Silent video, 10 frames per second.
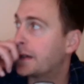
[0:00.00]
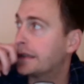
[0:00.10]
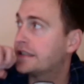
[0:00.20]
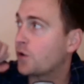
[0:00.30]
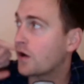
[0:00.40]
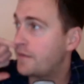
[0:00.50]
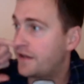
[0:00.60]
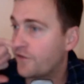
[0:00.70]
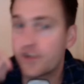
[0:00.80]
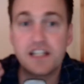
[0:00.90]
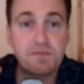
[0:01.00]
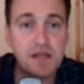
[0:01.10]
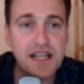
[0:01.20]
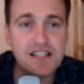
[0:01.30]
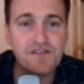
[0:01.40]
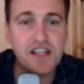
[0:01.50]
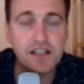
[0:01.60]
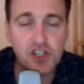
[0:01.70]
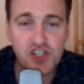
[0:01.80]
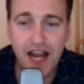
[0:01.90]
Dortmund versus PSV
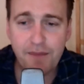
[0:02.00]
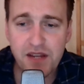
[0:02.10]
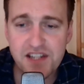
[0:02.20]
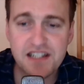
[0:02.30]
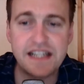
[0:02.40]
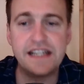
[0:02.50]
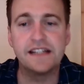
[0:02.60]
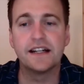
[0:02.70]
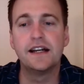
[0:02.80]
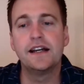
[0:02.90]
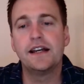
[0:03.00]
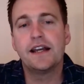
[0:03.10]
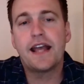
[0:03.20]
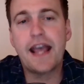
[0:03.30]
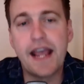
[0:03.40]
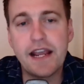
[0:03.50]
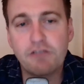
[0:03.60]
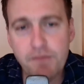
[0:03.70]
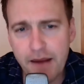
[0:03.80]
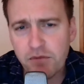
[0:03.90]
in the Champions League.
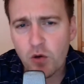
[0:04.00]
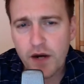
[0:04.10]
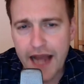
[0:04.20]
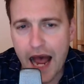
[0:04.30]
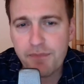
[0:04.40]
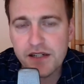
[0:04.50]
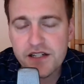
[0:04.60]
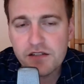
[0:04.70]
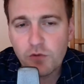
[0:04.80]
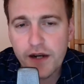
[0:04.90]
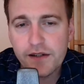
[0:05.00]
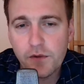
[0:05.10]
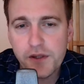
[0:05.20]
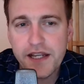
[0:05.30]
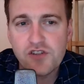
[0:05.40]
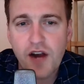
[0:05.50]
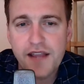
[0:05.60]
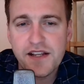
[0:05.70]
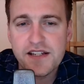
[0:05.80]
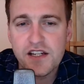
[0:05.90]
Remember what happened when they
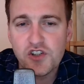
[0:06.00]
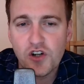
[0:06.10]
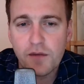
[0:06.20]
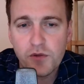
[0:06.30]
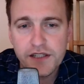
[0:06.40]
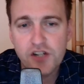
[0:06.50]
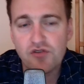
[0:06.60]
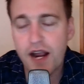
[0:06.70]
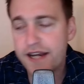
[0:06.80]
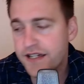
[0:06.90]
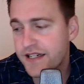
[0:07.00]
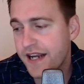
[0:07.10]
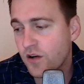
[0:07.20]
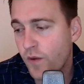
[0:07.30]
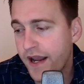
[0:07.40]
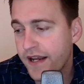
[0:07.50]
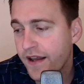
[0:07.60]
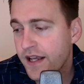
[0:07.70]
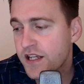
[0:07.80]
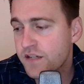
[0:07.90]
tried this in Europe, when they tried to take away
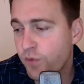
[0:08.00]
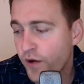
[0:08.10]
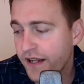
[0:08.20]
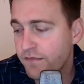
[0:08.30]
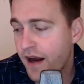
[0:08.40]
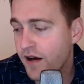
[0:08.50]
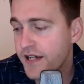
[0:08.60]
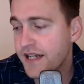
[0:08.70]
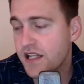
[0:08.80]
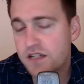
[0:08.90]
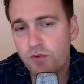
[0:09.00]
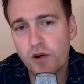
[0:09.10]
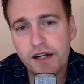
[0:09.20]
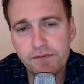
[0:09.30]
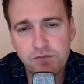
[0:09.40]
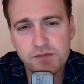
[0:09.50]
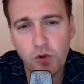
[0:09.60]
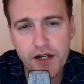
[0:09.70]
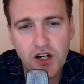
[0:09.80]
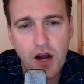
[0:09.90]
sporting merit and
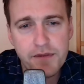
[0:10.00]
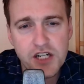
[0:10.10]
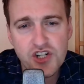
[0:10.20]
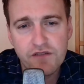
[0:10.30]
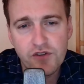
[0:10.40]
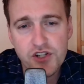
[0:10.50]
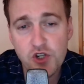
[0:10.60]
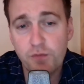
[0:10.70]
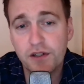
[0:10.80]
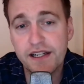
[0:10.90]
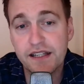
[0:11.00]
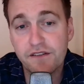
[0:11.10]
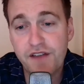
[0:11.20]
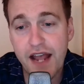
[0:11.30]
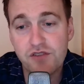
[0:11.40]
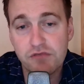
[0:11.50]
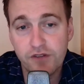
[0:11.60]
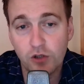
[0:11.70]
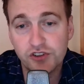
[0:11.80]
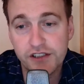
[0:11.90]
sporting competition for the Super League, and the fans
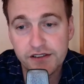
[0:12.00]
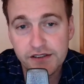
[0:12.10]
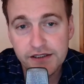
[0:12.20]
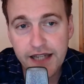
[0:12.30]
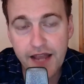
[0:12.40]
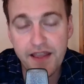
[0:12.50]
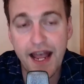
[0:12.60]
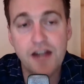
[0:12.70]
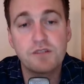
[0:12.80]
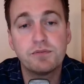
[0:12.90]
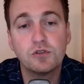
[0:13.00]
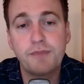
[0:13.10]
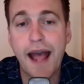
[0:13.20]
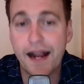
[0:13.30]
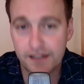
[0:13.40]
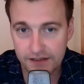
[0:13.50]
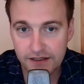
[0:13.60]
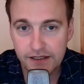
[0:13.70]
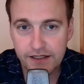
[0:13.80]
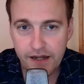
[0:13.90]
revolted and they had to pull back.
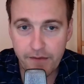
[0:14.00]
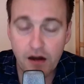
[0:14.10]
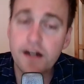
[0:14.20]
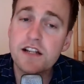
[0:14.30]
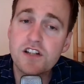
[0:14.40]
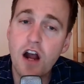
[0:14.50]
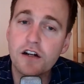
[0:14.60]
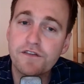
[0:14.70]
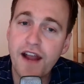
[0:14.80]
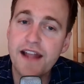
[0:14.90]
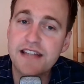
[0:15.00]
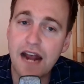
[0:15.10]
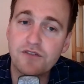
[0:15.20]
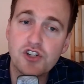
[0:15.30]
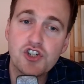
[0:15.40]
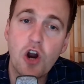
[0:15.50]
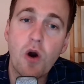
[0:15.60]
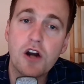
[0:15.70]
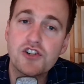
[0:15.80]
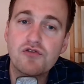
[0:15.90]
American soccer fans have to show
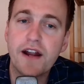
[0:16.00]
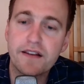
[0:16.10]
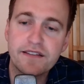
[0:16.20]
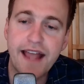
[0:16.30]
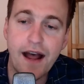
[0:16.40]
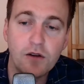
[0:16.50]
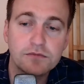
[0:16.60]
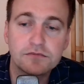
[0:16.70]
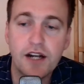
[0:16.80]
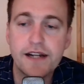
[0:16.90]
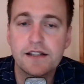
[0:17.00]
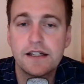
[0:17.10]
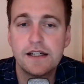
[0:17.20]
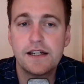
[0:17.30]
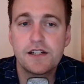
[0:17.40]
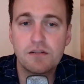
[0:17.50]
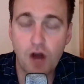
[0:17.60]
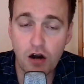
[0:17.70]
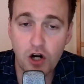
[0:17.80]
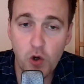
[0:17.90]
our strength now, right?
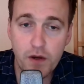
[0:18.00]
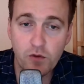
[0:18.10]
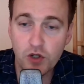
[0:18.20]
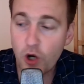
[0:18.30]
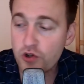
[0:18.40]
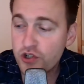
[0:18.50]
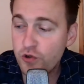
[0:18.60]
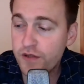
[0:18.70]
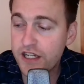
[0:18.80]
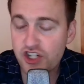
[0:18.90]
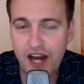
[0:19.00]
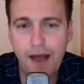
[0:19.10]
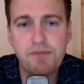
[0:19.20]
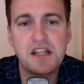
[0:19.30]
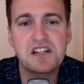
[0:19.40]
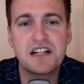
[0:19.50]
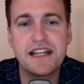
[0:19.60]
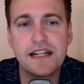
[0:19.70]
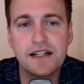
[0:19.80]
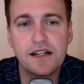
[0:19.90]
Tomorrow we will go to the Champions
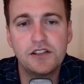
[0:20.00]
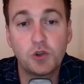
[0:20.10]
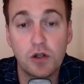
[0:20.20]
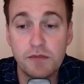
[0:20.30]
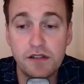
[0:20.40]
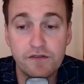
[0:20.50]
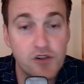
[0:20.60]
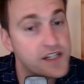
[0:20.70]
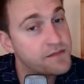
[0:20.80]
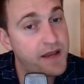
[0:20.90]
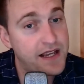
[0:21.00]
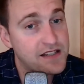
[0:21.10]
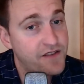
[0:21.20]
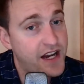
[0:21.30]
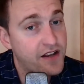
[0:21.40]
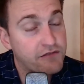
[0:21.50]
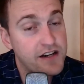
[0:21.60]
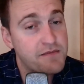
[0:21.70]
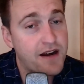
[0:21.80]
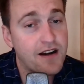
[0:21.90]
League. Dortmund versus PSV.
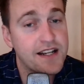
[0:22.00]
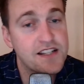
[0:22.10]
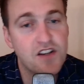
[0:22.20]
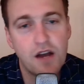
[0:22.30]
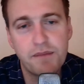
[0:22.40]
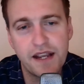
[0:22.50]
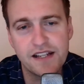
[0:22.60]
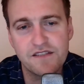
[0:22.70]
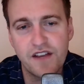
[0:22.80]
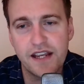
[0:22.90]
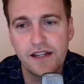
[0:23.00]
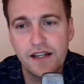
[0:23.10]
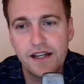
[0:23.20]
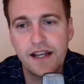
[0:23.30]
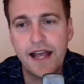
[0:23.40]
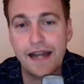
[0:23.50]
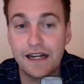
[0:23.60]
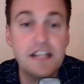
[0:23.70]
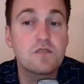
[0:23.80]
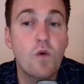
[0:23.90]
3 Americans on PSV. At
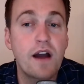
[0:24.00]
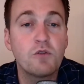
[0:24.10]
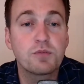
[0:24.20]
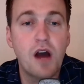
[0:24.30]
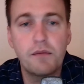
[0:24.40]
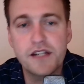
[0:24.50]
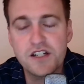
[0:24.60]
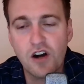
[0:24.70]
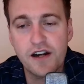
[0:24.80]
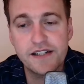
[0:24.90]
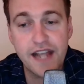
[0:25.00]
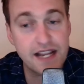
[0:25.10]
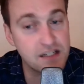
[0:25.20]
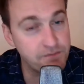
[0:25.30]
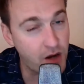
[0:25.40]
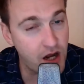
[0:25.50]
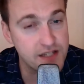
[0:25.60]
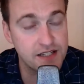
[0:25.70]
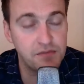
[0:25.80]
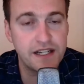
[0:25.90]
least one will probably start. Dest,
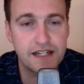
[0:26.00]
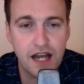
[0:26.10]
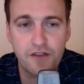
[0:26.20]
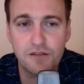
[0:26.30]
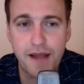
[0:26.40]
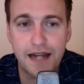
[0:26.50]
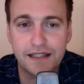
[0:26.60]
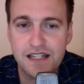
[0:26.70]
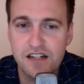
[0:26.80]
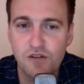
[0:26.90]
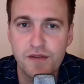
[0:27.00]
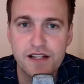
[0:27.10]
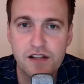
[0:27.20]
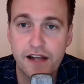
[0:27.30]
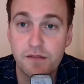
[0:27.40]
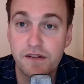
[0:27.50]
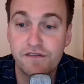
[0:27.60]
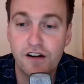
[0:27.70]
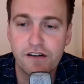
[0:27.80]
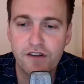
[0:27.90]
possibly another, Malik Tillman. So that could be a
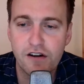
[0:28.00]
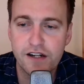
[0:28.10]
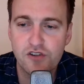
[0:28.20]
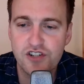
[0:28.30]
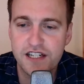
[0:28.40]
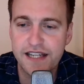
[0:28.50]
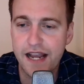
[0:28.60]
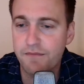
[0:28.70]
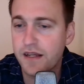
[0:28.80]
very, very interesting game.